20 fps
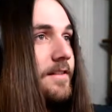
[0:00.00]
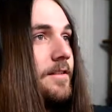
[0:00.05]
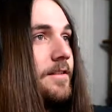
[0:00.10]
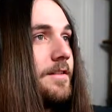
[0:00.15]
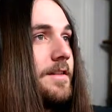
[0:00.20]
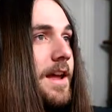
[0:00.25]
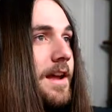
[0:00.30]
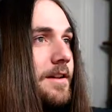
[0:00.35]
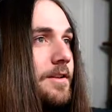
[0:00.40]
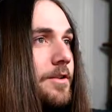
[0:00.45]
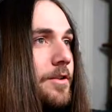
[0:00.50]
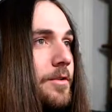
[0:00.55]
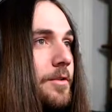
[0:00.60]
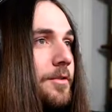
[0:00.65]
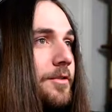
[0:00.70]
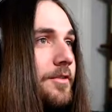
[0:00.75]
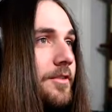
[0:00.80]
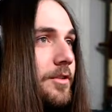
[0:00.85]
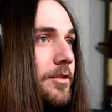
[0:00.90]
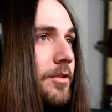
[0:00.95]
Okay, cool,
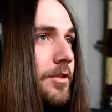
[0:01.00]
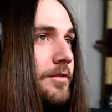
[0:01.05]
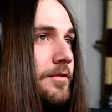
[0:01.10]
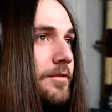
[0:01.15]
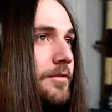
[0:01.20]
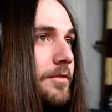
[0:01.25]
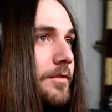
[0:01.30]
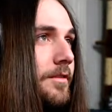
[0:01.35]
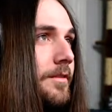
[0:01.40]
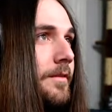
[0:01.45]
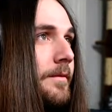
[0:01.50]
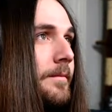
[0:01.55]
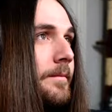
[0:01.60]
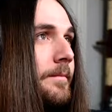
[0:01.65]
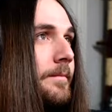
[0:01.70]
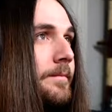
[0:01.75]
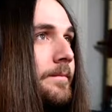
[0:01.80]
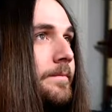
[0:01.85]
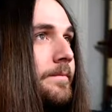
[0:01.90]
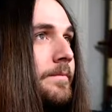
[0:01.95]
good.
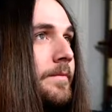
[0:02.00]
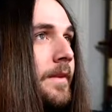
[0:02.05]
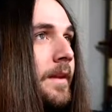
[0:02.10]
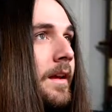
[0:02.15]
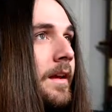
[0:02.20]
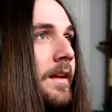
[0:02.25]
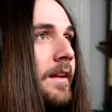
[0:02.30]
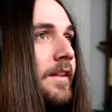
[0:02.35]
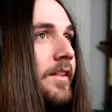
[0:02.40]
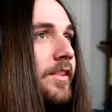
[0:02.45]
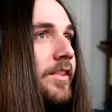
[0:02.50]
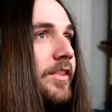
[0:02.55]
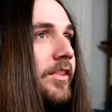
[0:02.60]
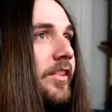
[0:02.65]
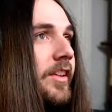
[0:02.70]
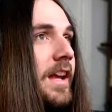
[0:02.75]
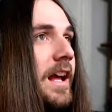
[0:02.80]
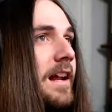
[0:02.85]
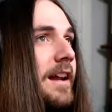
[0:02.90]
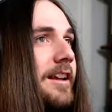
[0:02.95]

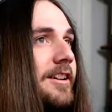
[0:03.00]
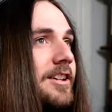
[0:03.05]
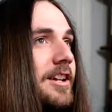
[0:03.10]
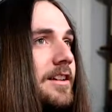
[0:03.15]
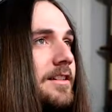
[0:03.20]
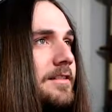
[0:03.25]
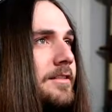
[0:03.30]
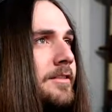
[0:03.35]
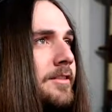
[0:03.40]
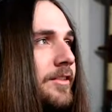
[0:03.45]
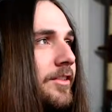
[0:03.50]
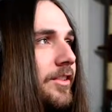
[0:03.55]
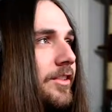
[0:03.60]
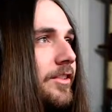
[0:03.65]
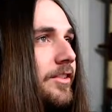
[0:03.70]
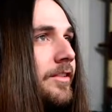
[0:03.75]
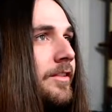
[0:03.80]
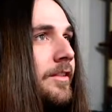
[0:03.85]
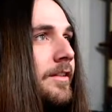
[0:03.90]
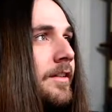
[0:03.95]
Skeletons,